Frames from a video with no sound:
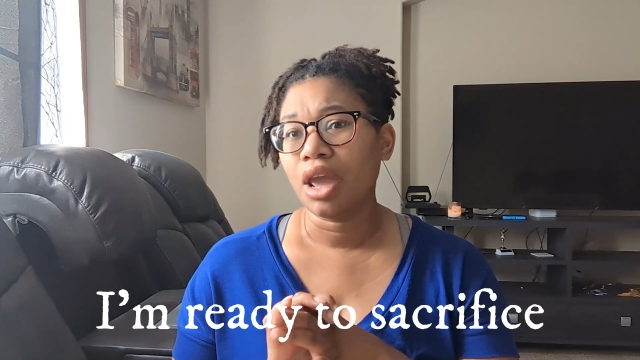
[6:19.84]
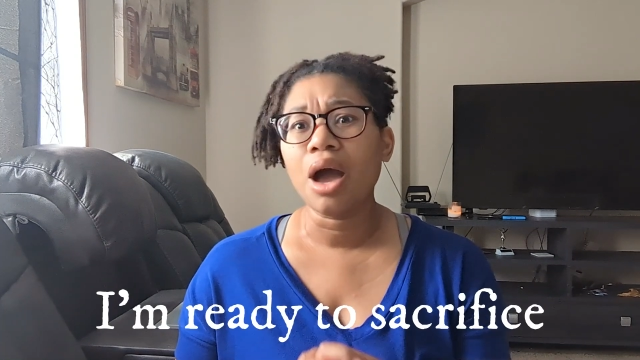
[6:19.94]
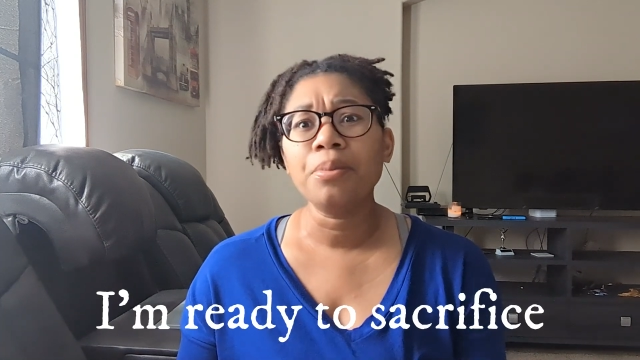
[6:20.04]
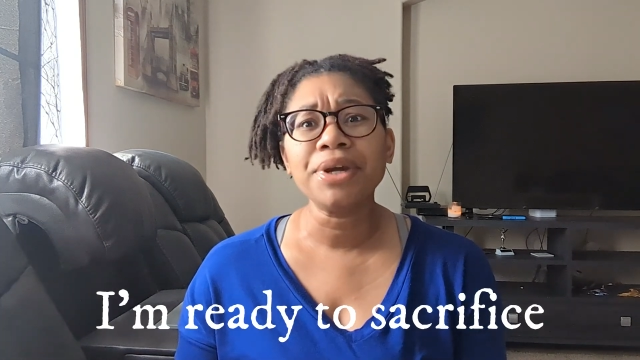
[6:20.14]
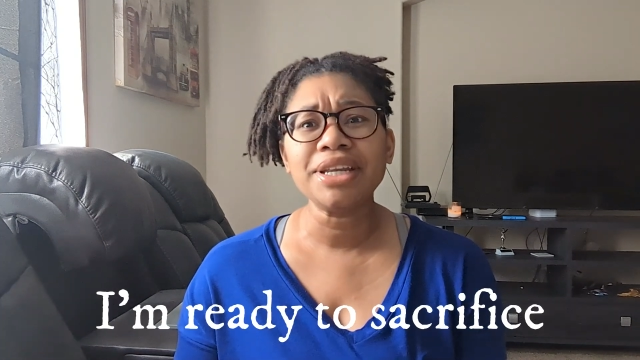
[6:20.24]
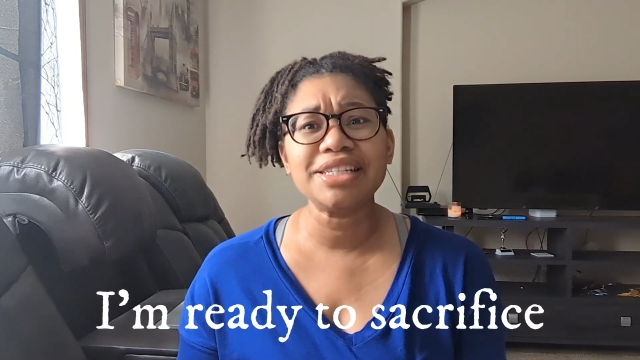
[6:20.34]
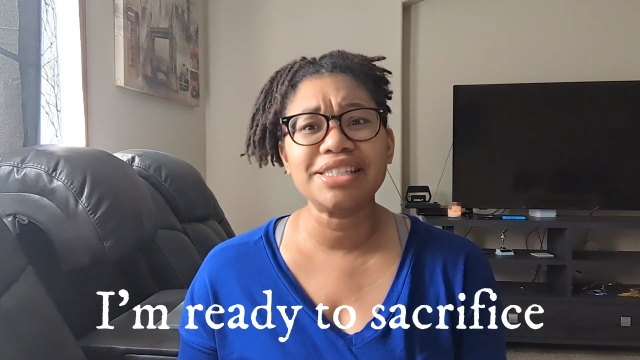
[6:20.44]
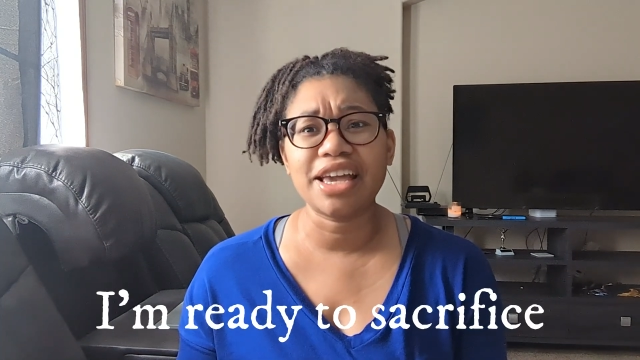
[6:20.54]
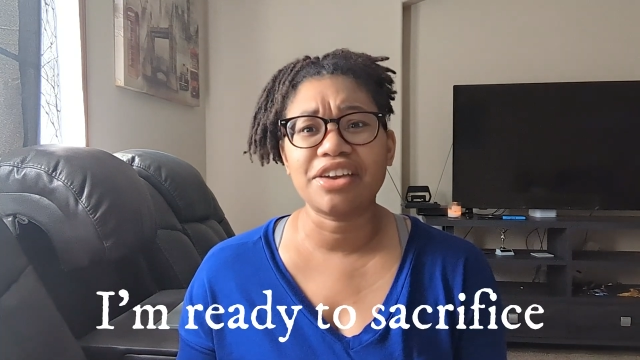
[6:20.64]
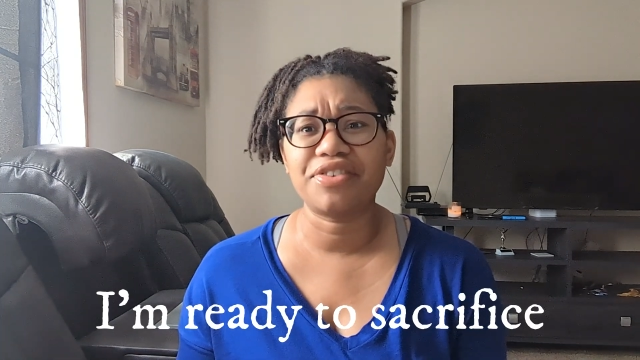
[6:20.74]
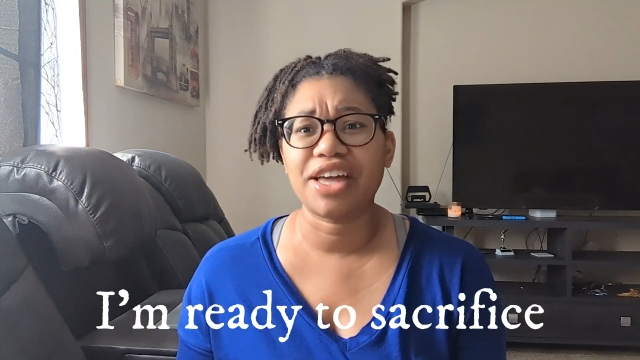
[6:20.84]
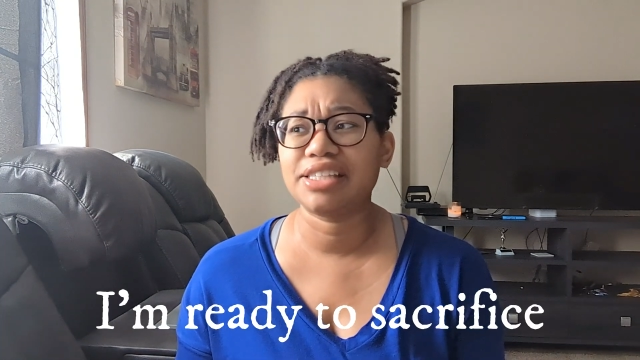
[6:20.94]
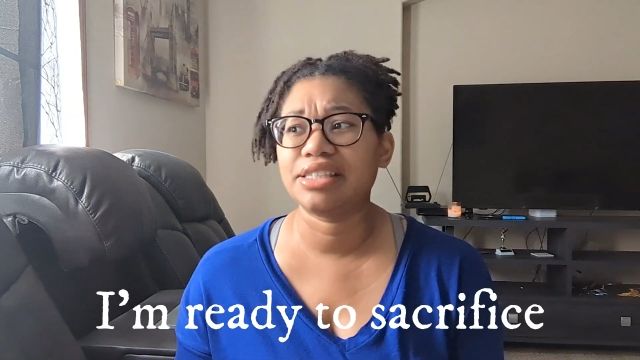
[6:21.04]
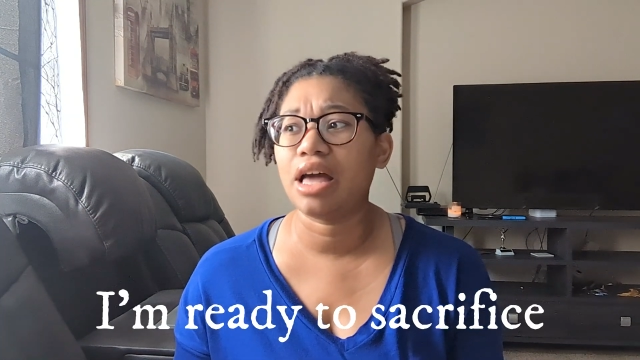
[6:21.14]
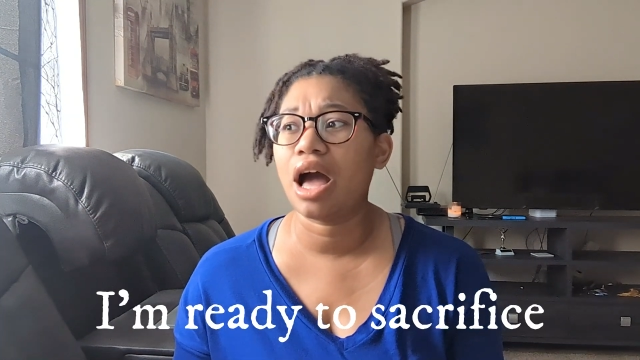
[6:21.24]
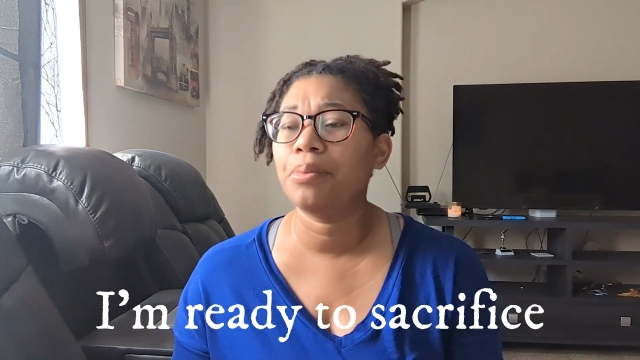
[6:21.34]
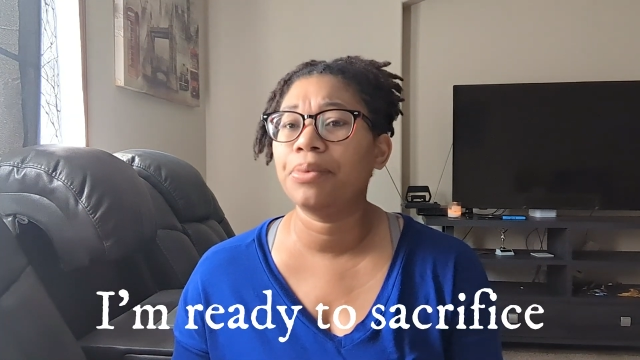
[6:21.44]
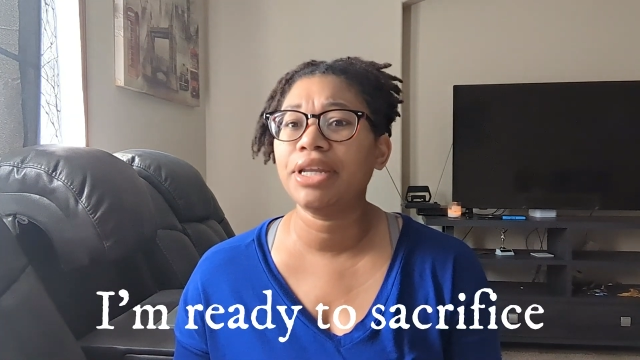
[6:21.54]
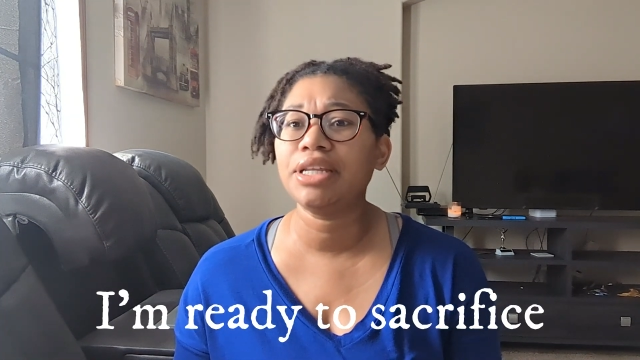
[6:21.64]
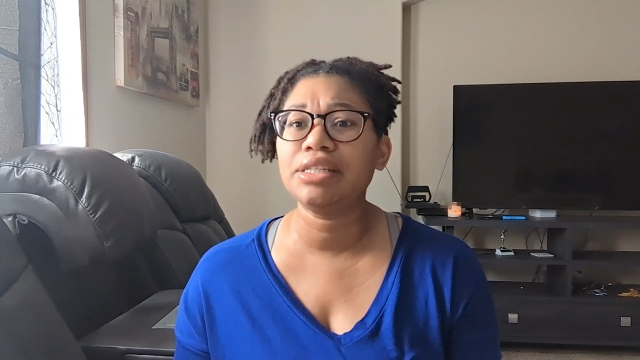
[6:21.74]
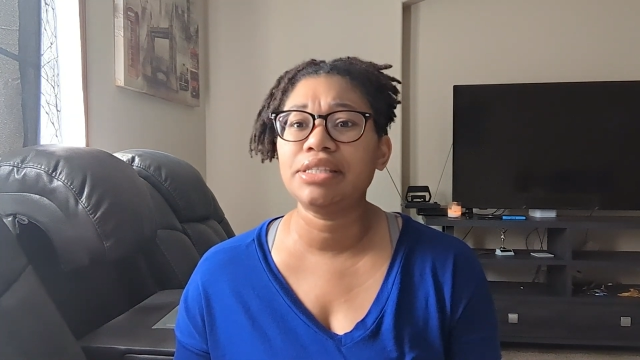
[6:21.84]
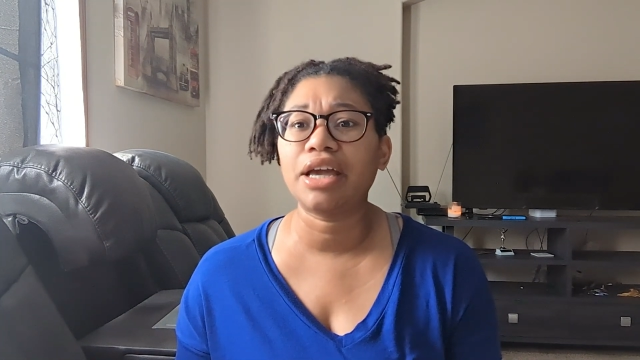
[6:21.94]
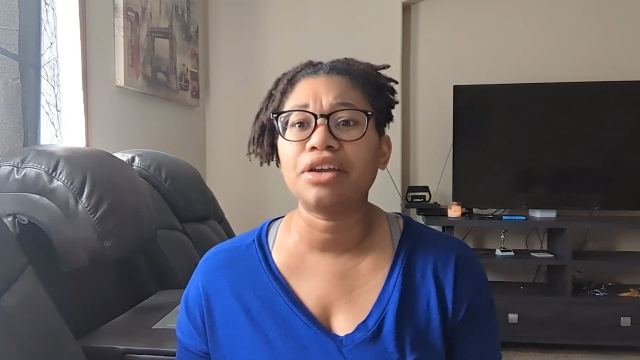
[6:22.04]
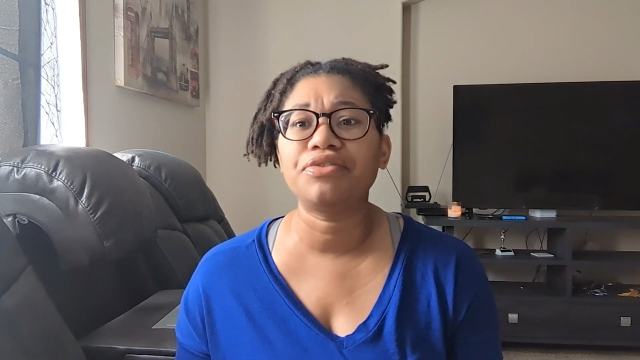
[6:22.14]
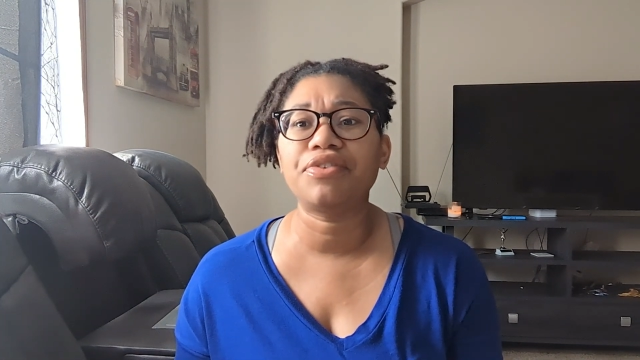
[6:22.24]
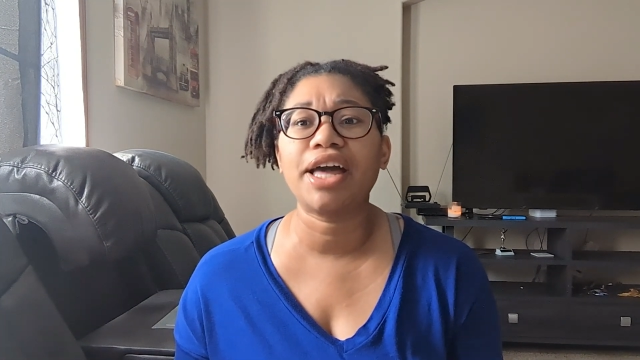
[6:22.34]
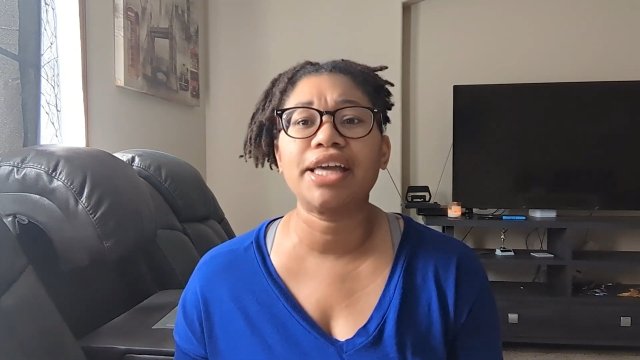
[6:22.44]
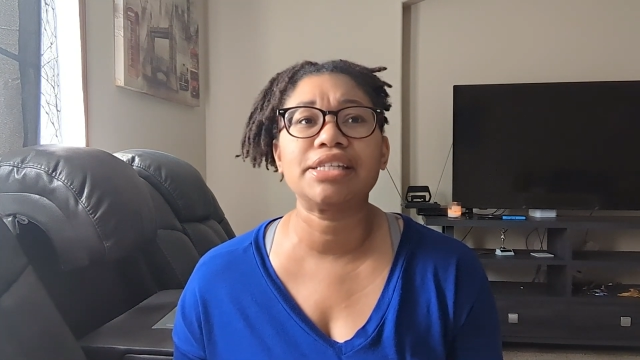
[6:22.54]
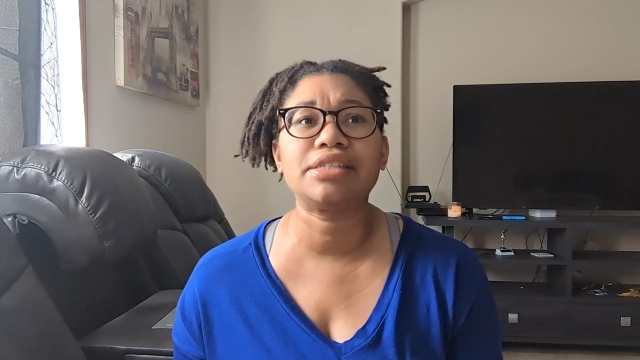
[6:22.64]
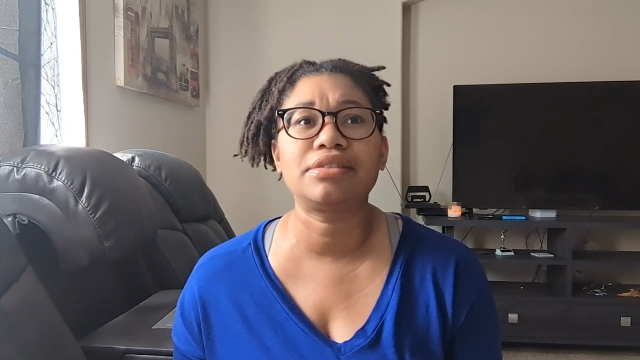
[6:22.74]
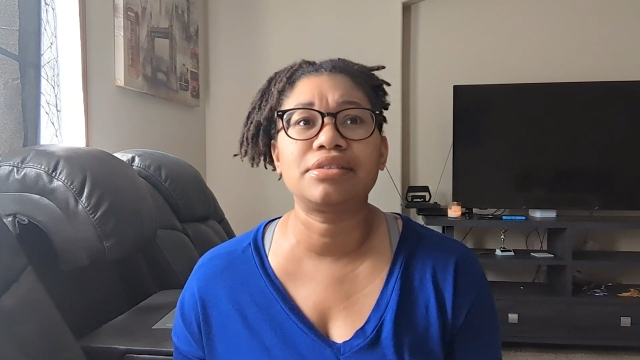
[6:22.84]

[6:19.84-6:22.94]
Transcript: I'm ready to sacrifice. I'm ready to sacrifice